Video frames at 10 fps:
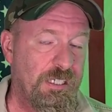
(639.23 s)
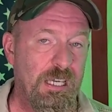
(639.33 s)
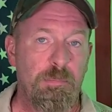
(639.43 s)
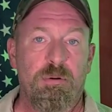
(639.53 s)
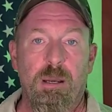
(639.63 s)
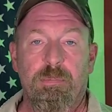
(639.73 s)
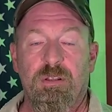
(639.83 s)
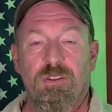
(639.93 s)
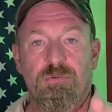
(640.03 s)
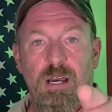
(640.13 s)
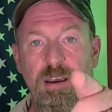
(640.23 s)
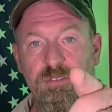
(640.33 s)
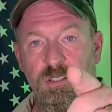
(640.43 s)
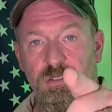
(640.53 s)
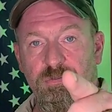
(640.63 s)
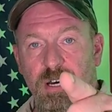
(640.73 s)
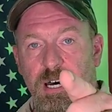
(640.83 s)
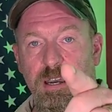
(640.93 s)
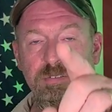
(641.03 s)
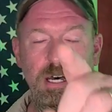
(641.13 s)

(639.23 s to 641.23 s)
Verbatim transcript: keep prepping, thrive to survive.